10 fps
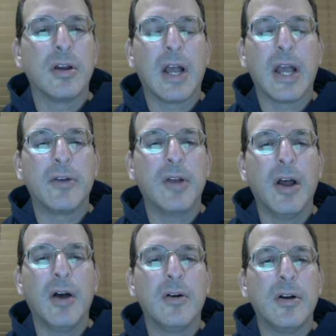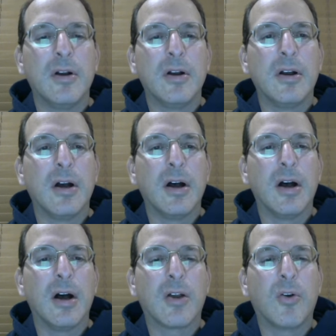I don't know.
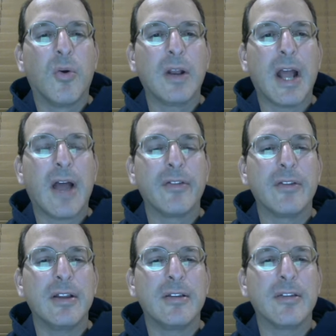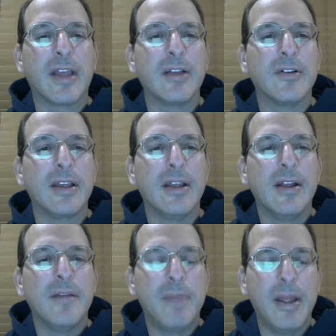Uh, court athlete, Slangley.
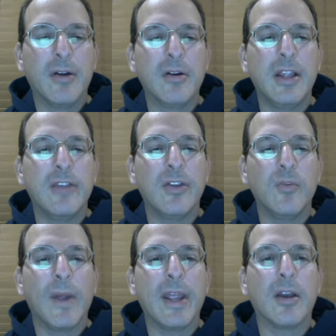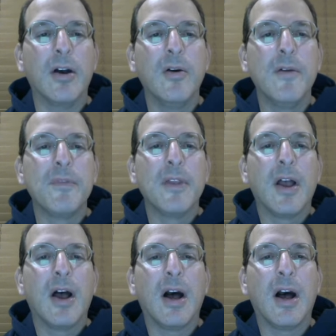Baylor is in Waco.
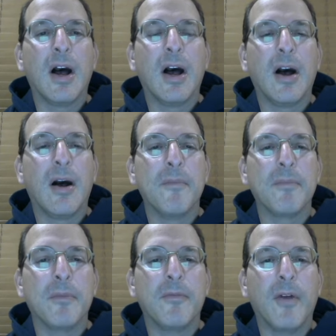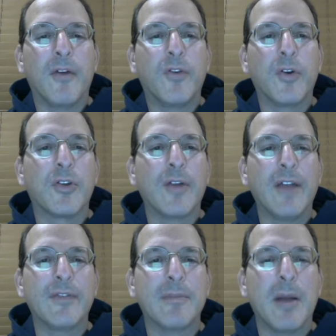Um,
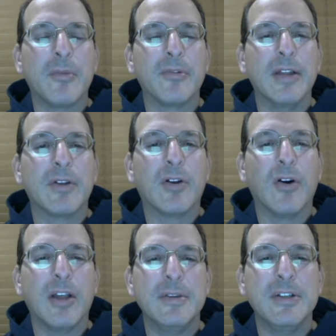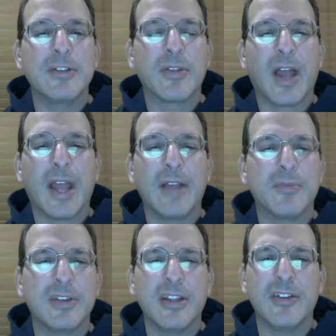photographic memory recall images with highest
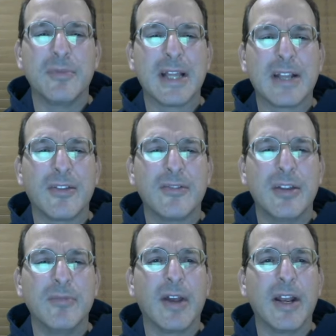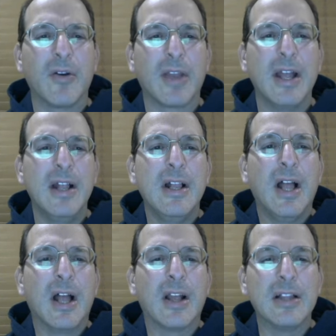precision, but that doesn't seem right. Okay,
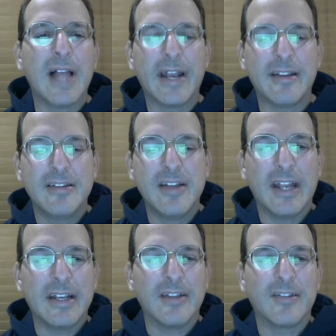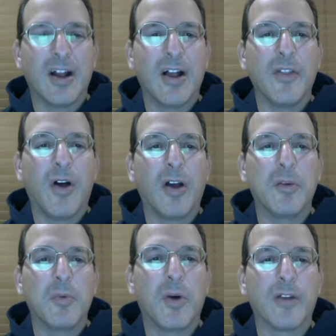Gladys Knight is on the
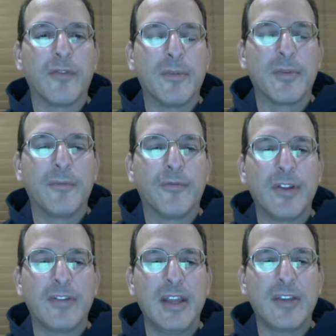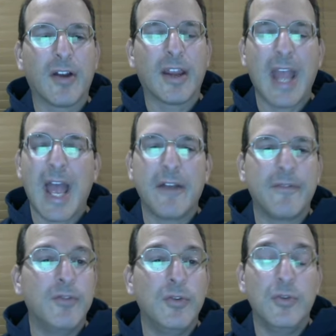Hollywood Walk of Fame. Some Friskies are cat
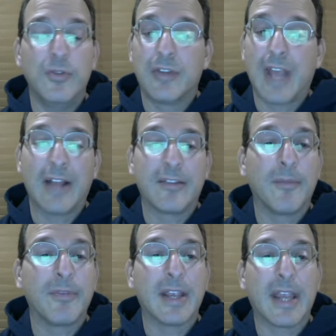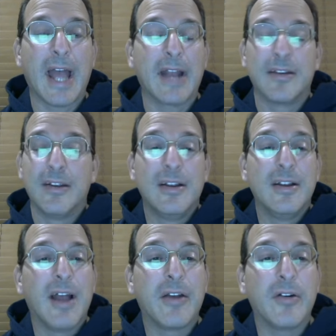foods, cat something, cat.
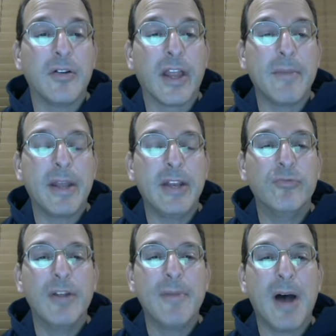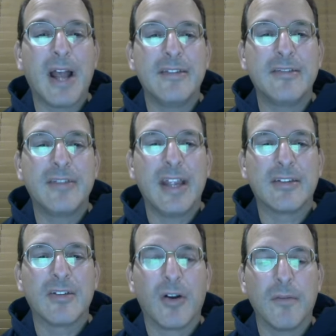I don't know. Like many ribeye
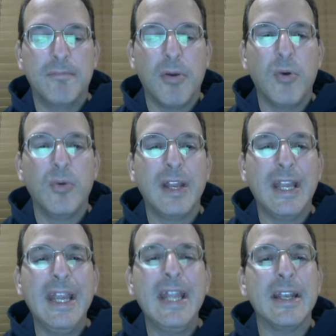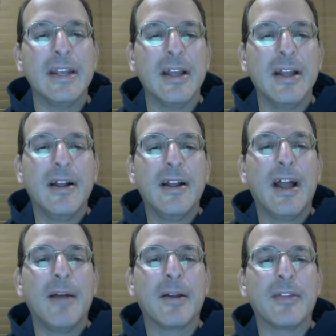steaks are bone in.
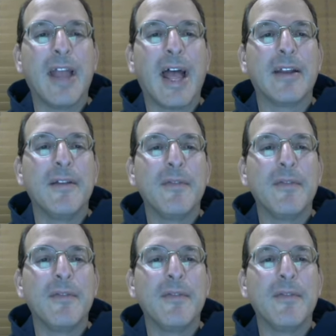How about that?